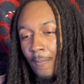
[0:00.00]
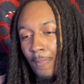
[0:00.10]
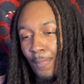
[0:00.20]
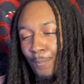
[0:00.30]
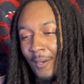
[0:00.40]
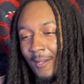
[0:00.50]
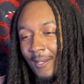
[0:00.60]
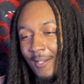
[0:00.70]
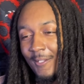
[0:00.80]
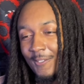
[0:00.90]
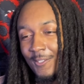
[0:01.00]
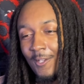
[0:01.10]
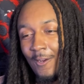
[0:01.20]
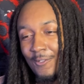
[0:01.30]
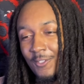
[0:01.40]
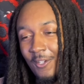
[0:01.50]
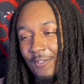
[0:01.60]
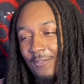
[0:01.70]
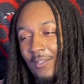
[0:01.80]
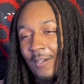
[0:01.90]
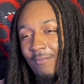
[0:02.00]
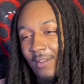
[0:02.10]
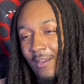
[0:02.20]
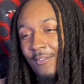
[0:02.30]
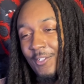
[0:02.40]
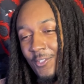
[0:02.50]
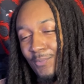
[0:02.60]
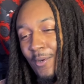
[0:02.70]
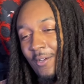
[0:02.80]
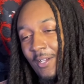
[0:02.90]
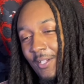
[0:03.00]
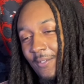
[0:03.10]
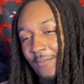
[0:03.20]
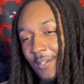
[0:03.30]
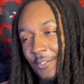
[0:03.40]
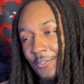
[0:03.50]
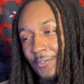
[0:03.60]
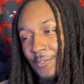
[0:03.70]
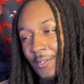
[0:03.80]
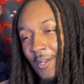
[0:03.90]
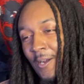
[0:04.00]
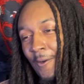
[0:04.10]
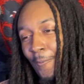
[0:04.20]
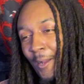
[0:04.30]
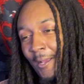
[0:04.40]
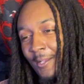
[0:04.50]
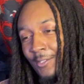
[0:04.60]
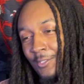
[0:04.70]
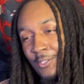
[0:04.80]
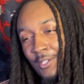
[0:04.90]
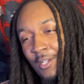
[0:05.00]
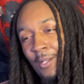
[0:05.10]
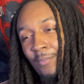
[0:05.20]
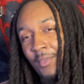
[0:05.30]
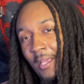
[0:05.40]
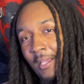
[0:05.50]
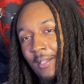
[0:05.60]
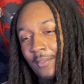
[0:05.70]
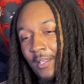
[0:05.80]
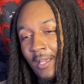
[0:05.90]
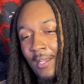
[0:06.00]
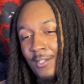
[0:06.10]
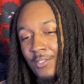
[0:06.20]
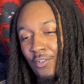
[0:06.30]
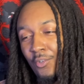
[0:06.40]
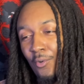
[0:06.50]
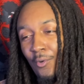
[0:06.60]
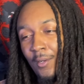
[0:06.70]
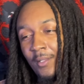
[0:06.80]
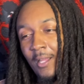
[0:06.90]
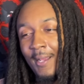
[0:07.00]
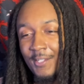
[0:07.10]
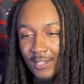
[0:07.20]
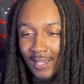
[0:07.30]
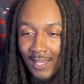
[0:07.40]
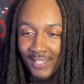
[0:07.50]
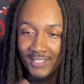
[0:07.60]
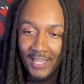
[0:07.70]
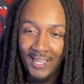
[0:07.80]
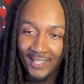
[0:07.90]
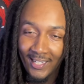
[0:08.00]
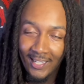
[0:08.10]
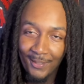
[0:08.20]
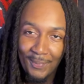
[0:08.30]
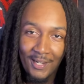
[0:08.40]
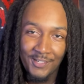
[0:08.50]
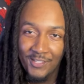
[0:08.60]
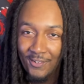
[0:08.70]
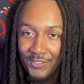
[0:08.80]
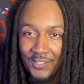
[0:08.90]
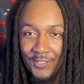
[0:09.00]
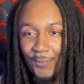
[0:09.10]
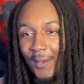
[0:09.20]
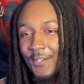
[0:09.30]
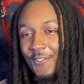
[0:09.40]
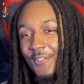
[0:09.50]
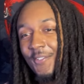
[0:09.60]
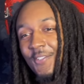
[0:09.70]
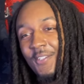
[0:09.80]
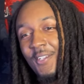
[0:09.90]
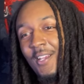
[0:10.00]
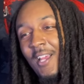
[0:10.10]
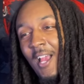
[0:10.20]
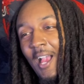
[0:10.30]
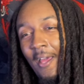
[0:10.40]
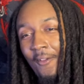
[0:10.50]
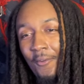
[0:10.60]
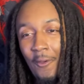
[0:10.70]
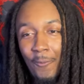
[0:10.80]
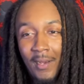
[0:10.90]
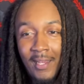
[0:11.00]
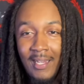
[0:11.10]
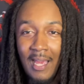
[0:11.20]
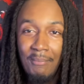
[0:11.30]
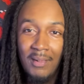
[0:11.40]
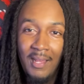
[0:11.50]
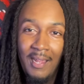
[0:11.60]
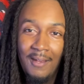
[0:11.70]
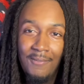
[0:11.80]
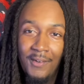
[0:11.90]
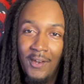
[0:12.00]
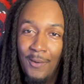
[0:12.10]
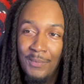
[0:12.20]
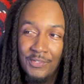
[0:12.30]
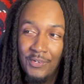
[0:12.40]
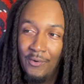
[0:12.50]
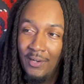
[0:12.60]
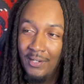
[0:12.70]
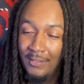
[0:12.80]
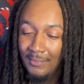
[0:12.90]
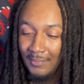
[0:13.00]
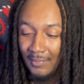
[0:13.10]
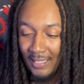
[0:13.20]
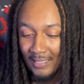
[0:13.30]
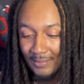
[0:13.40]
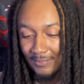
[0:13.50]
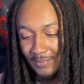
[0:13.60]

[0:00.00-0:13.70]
But he is also a very smart individual. He always thinking of things and doing things ahead of time to get him out of certain situations. I don't know what he got planned for Noma's daughter, but